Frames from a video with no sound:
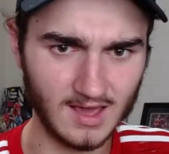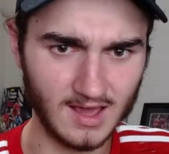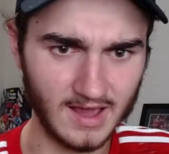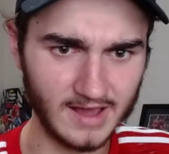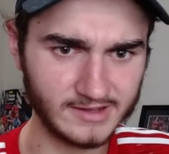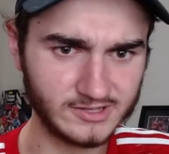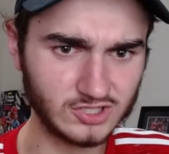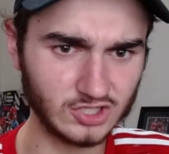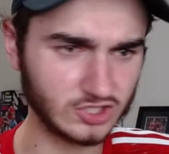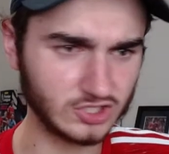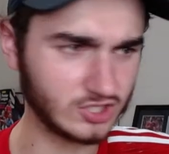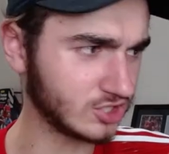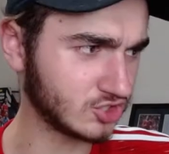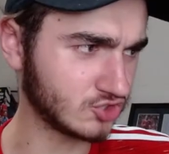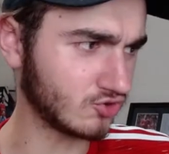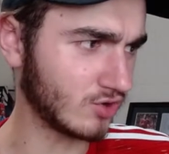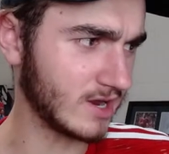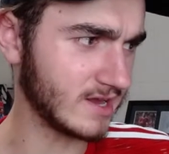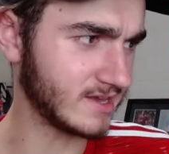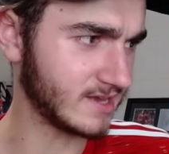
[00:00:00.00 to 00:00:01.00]
It's just a
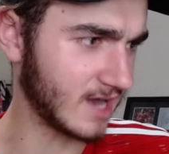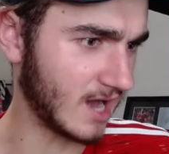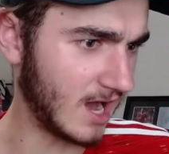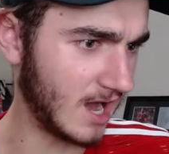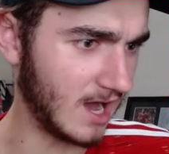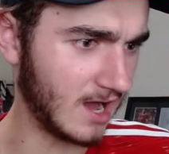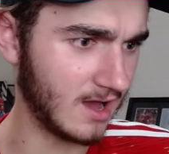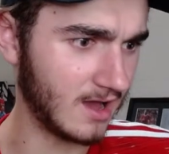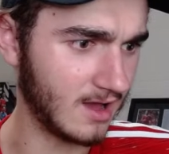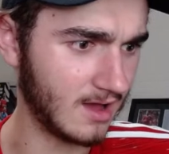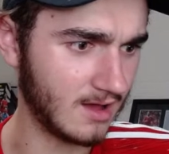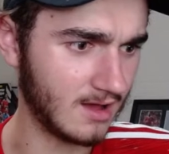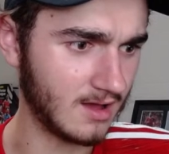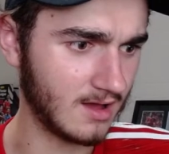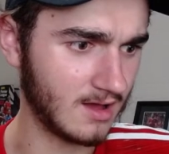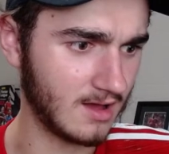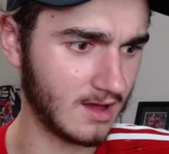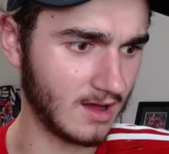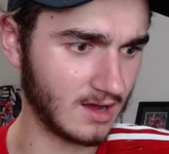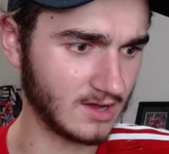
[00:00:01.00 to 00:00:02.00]
straight cut,
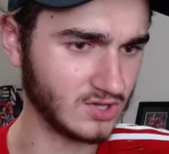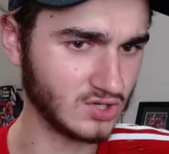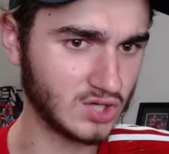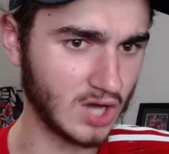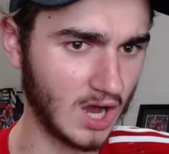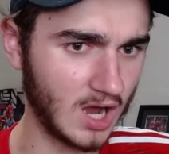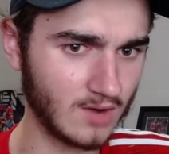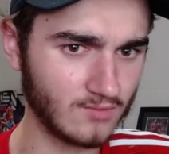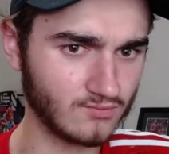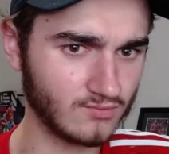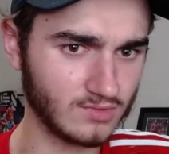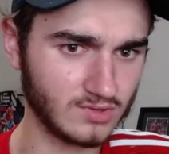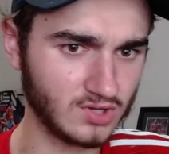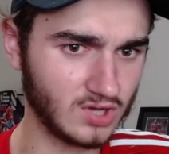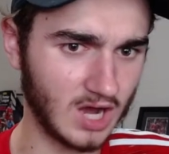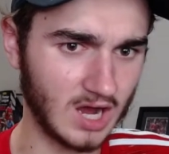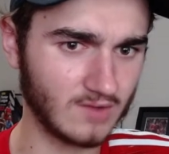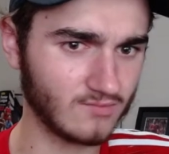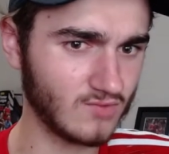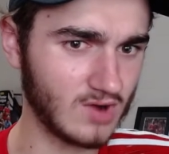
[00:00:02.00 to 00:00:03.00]
and you
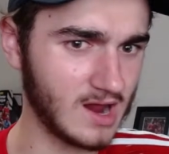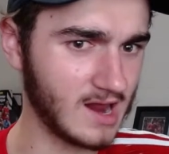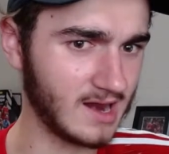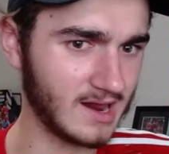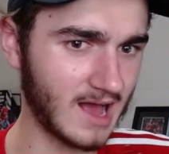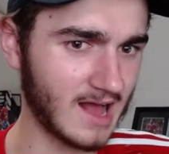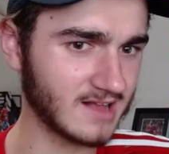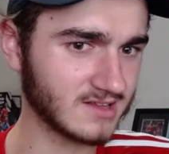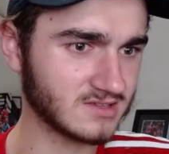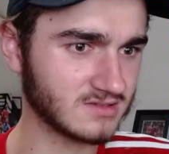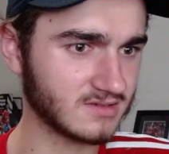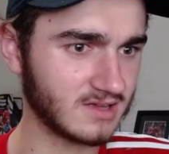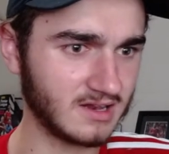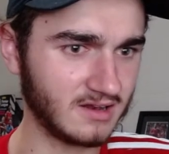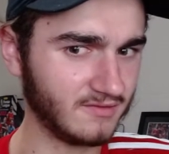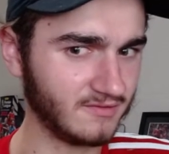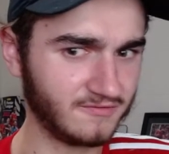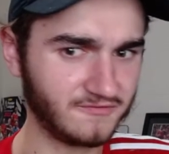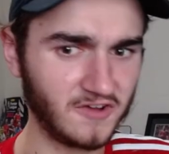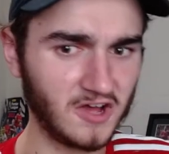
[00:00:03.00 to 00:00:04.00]
can't really, at
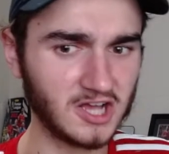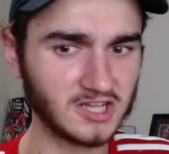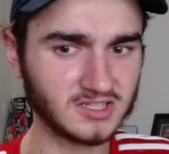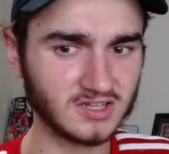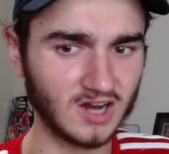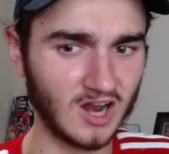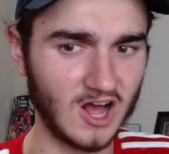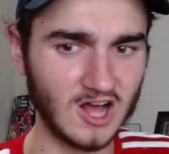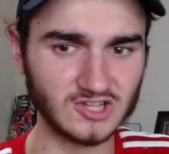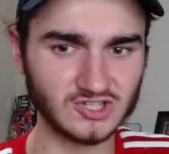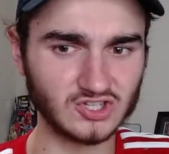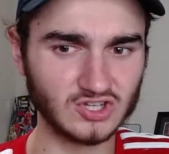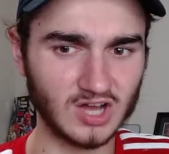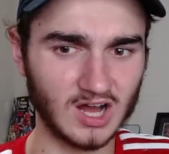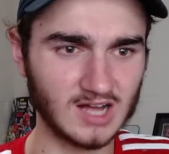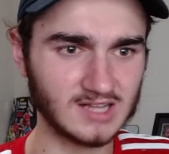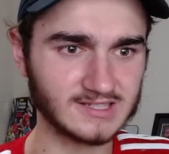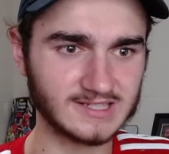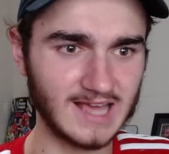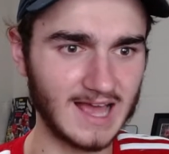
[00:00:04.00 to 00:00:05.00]
first glance, you
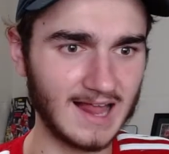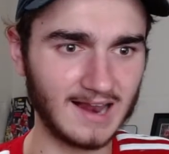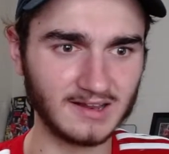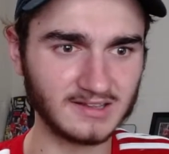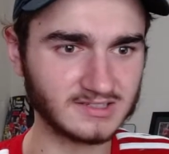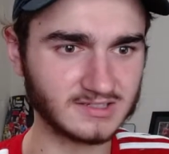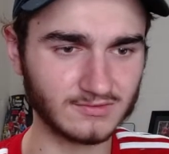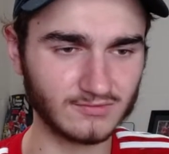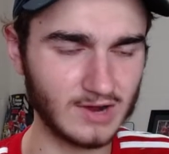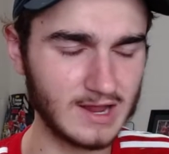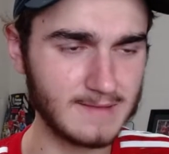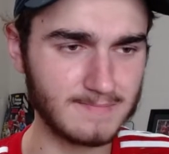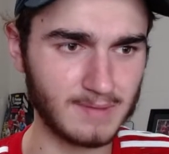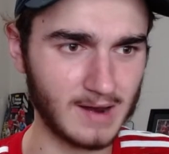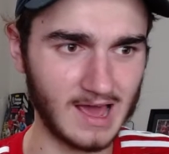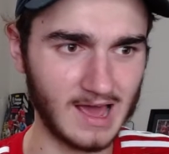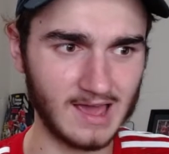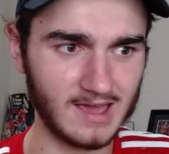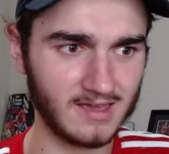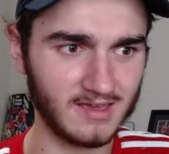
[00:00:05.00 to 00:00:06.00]
can't tell it's a
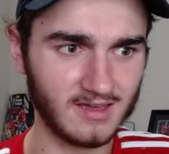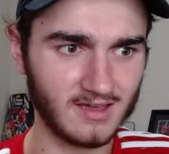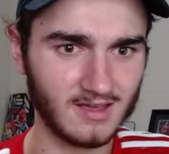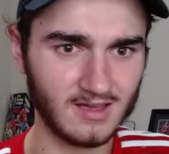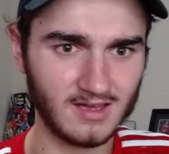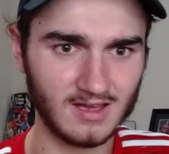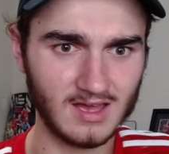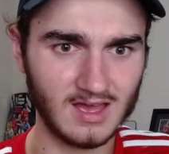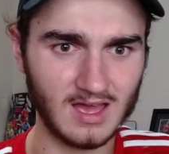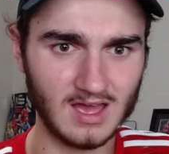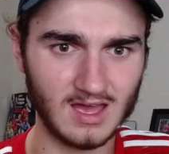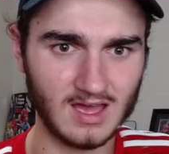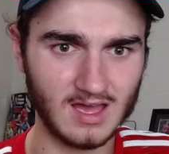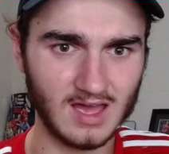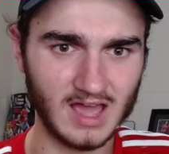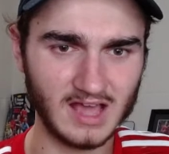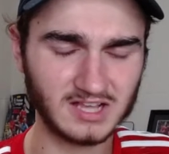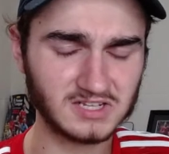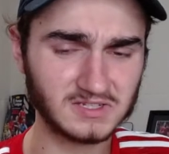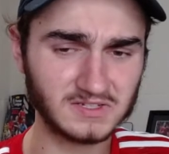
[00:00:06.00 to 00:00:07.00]
replay.
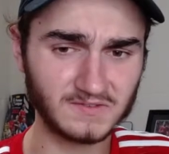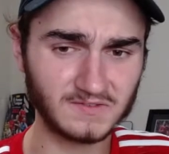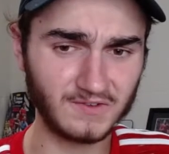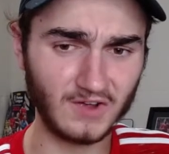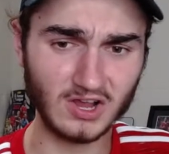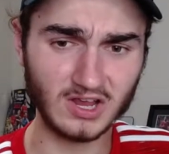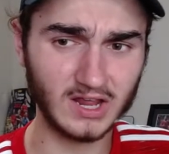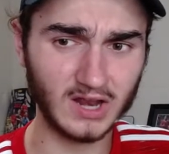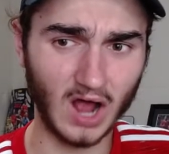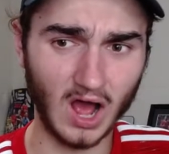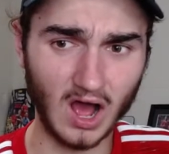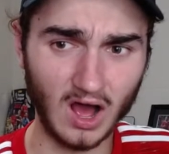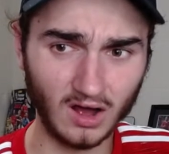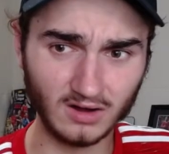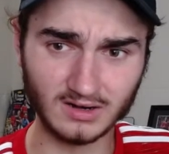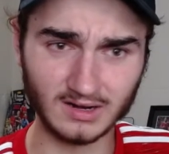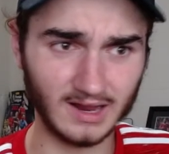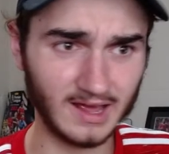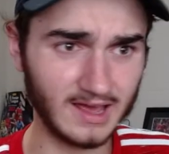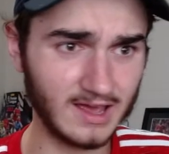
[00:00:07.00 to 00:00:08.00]
It's fucking
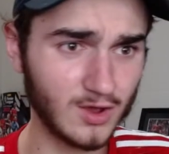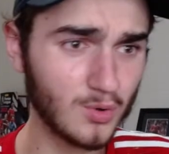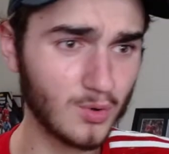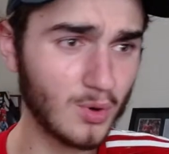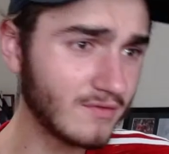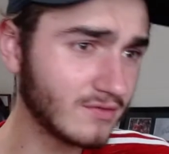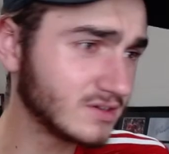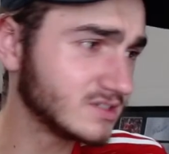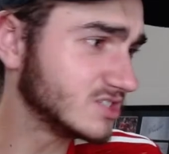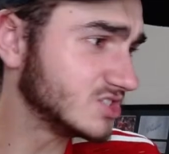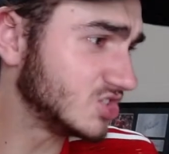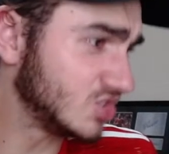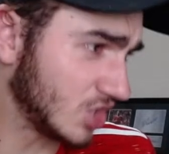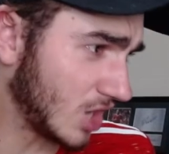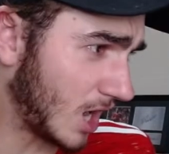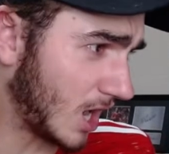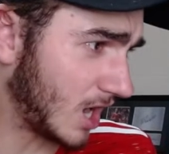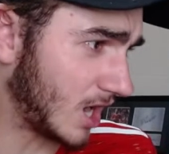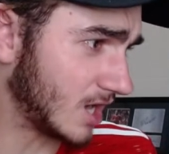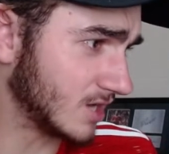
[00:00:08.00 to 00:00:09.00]
ugly. Whoever is in
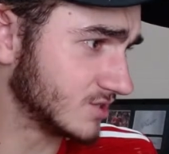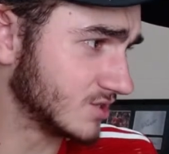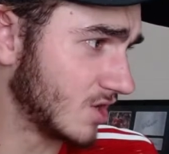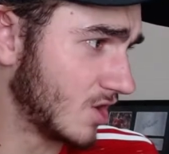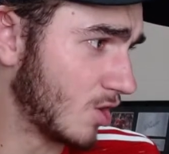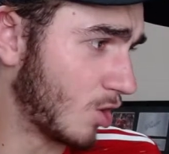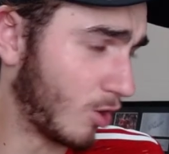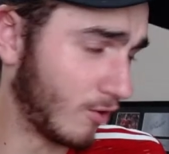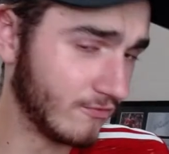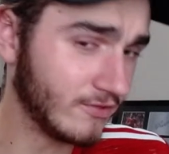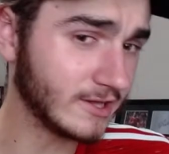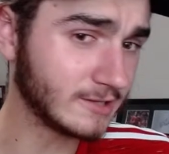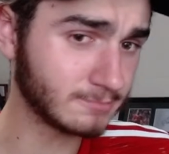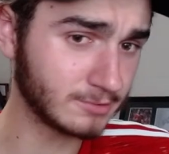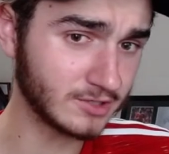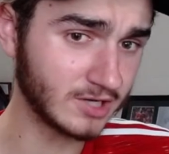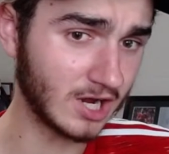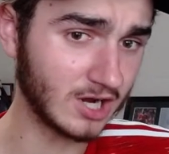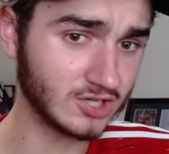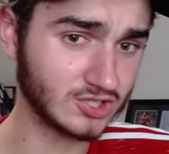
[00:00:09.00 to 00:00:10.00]
charge of this
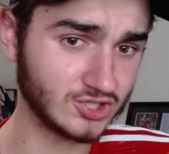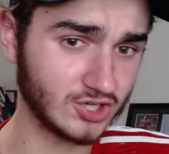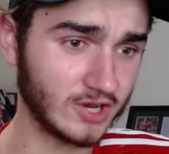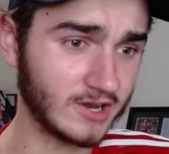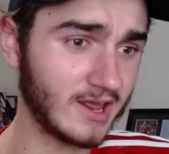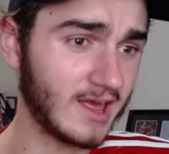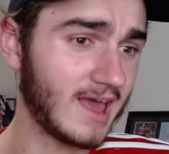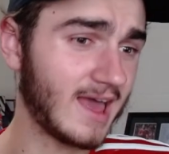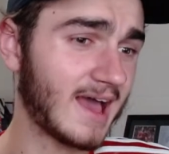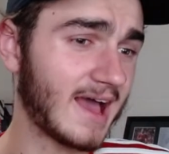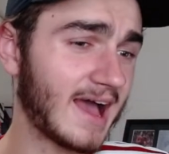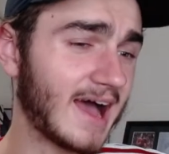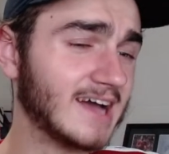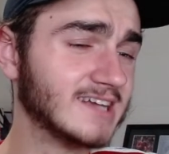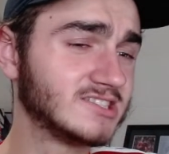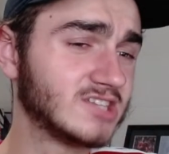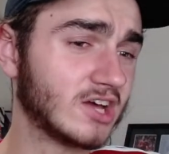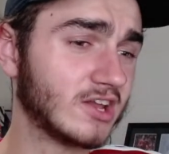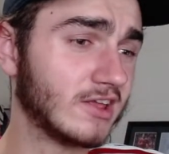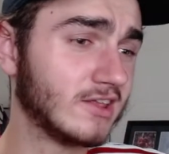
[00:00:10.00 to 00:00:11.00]
production
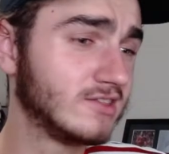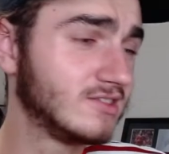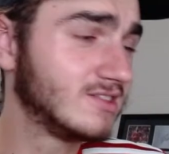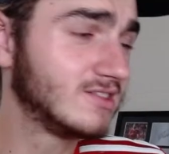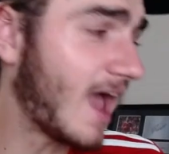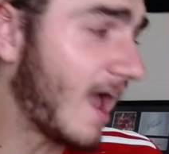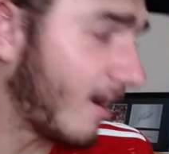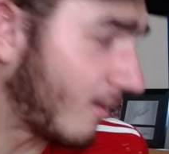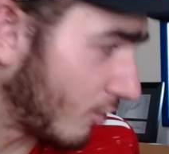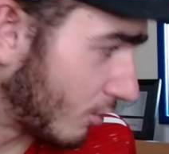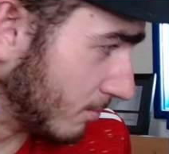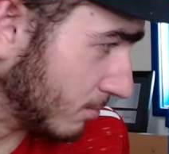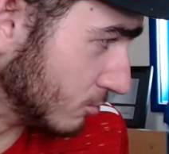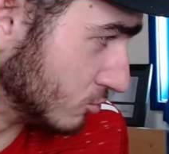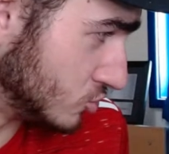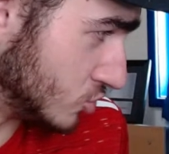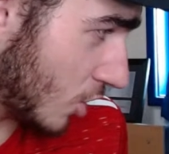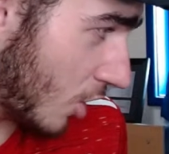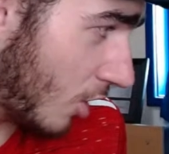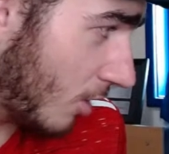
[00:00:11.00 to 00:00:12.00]
has done a terrible
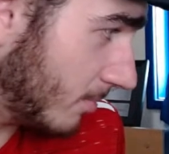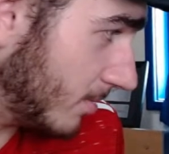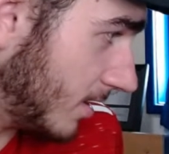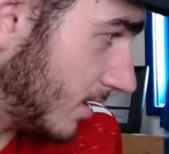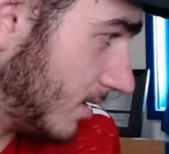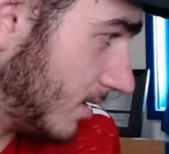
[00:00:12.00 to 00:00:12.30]
job.